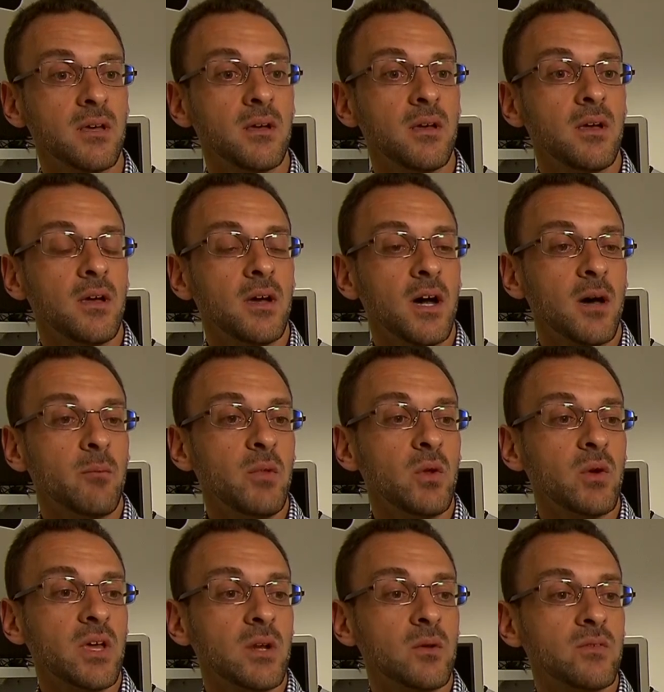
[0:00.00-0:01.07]
future,
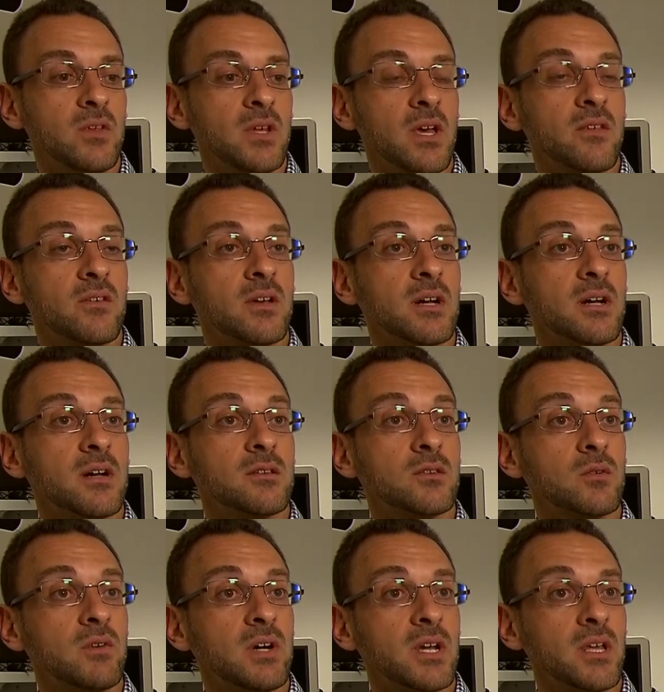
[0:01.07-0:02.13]
we'll have to find an
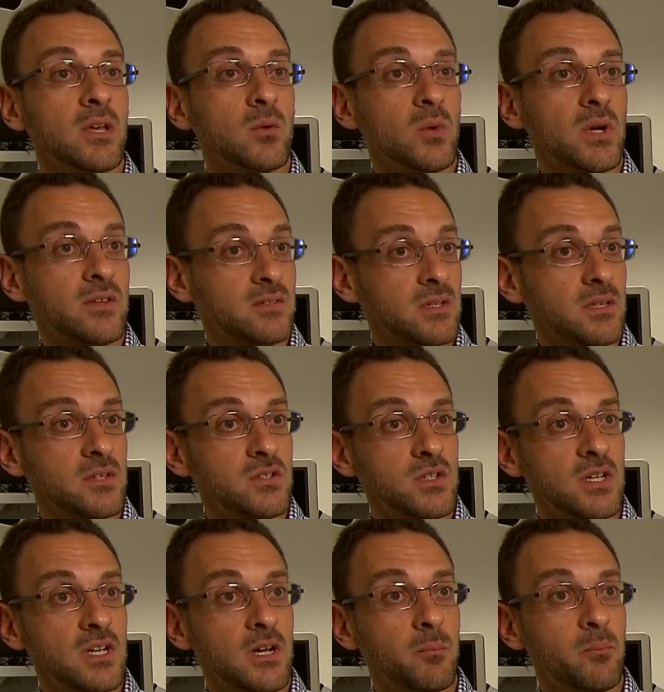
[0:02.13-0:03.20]
instrument that's both flexible
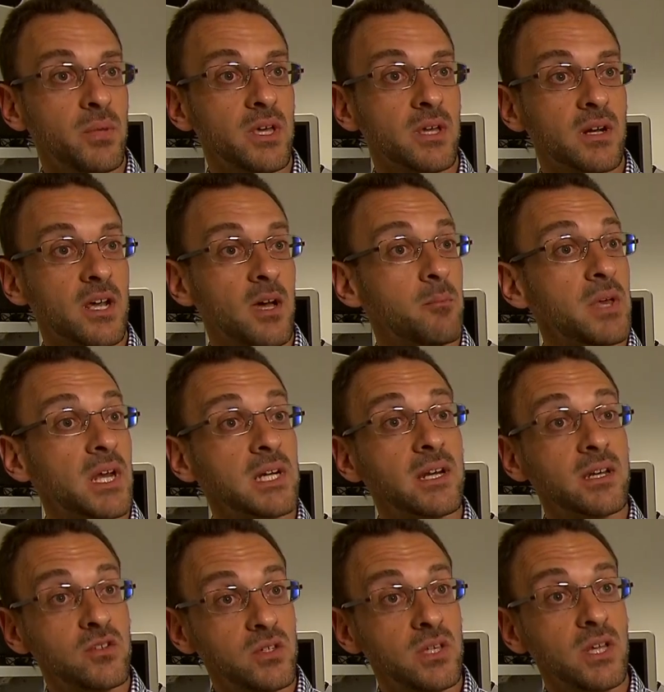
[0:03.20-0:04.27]
and more rigid.